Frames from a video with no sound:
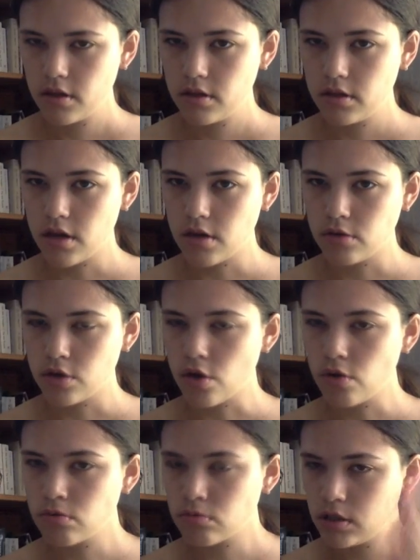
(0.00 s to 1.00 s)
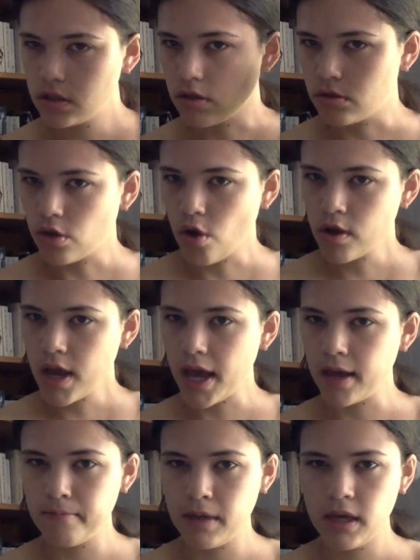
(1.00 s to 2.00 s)
So don't
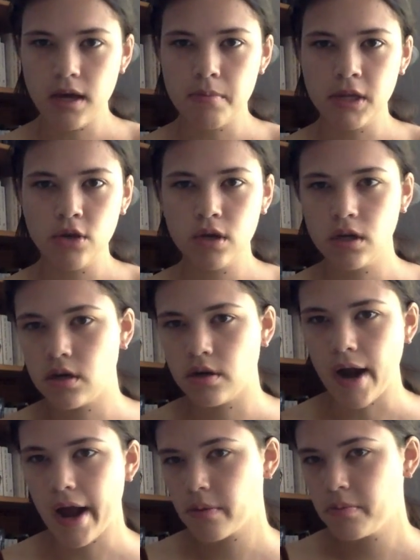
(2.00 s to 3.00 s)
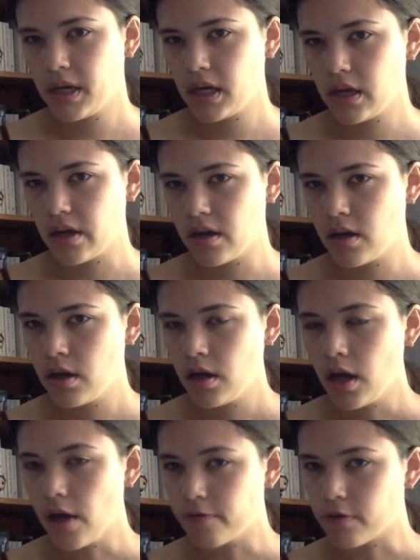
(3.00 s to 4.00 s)
hate me. I mean, you can correct me
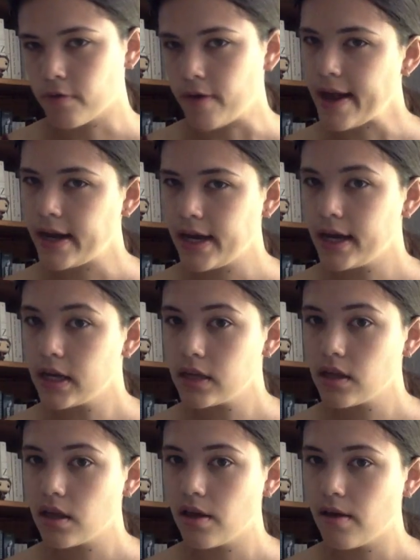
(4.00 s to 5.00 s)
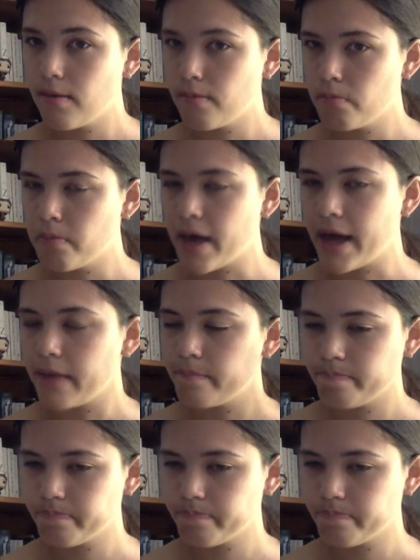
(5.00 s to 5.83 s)
if you read it, but